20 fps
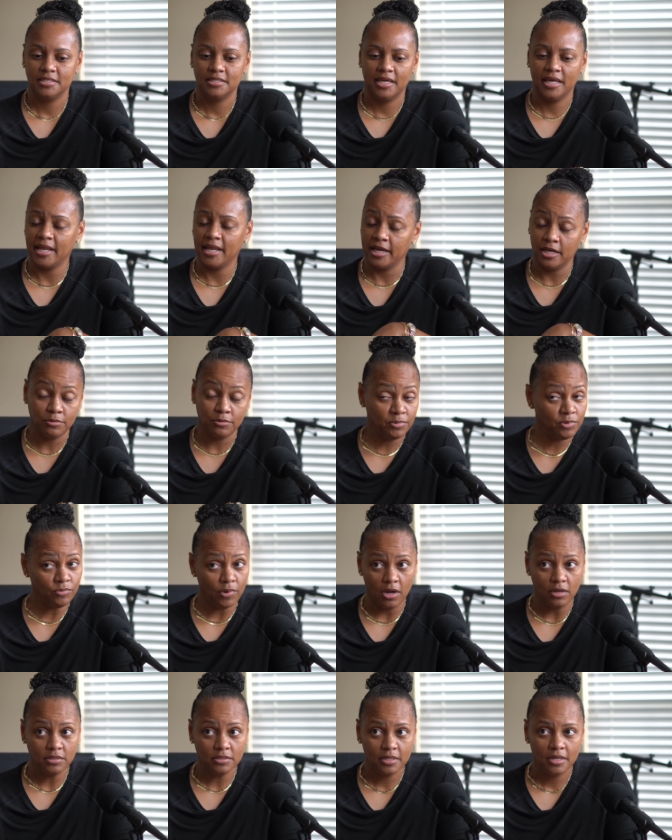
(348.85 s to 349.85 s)
and I could be
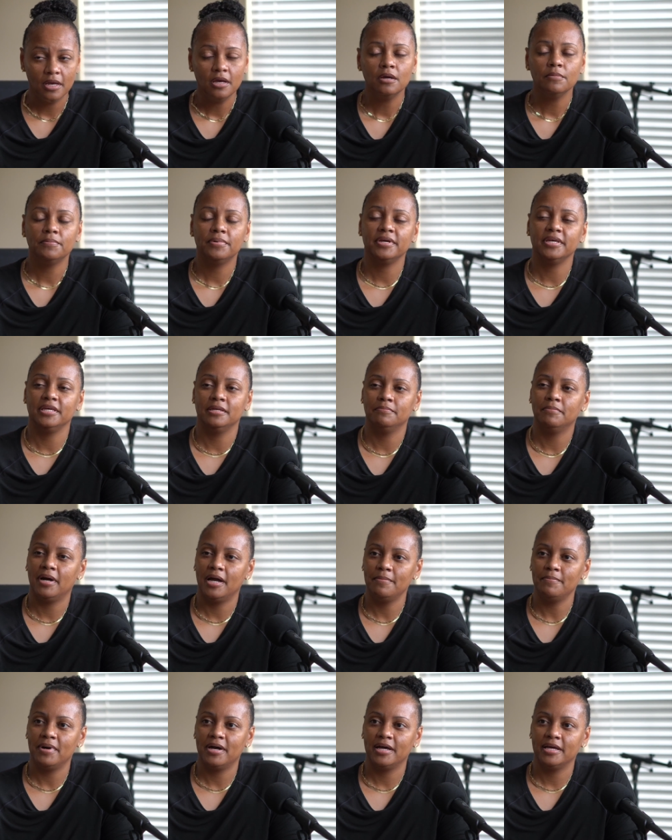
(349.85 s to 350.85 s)
wrong, but in
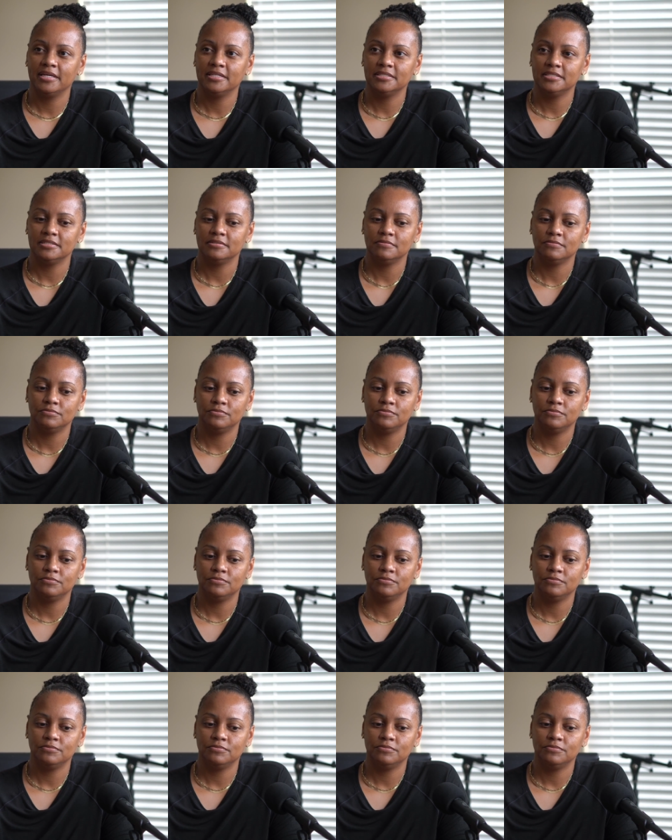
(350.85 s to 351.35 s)
my mind,